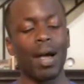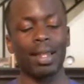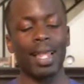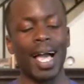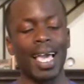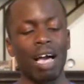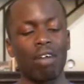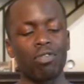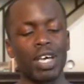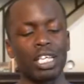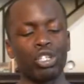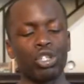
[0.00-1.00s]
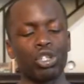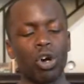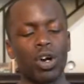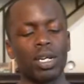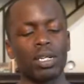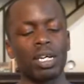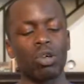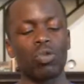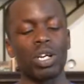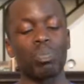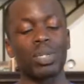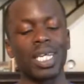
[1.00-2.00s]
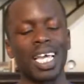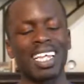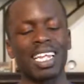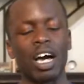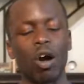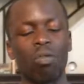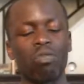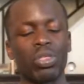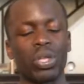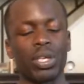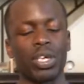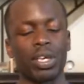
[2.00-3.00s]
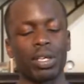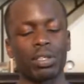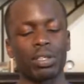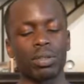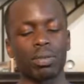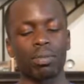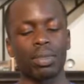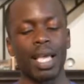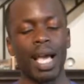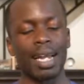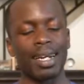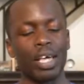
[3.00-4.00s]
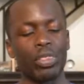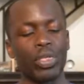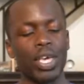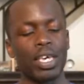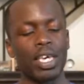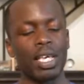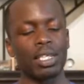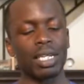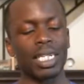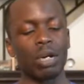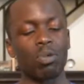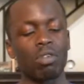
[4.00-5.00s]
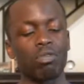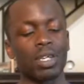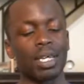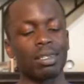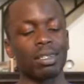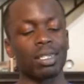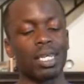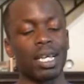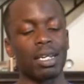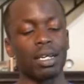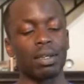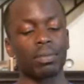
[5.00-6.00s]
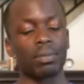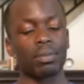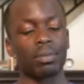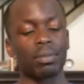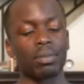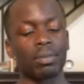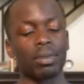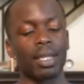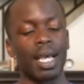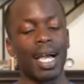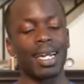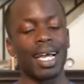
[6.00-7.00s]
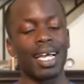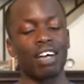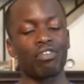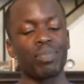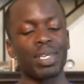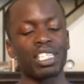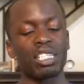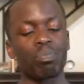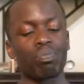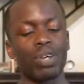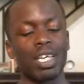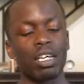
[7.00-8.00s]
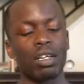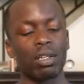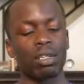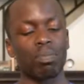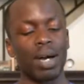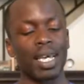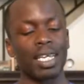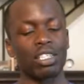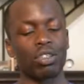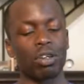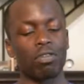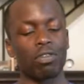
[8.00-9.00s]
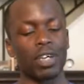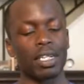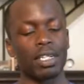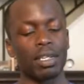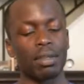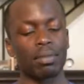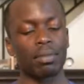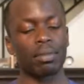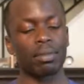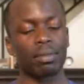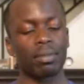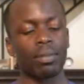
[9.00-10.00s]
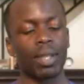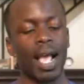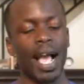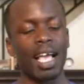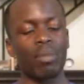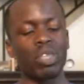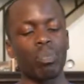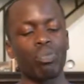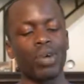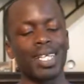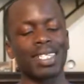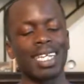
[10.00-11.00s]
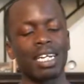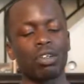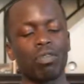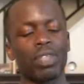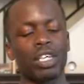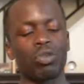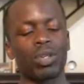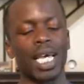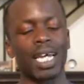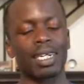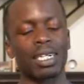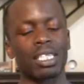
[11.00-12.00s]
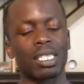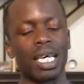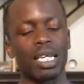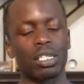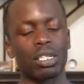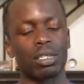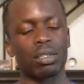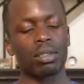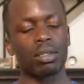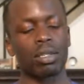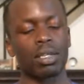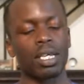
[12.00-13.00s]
While I have enjoyed Rip Taylor over the years, and I think he is a terrific entertainer, and I have been sprinkled by his confetti, I am the president of the United States.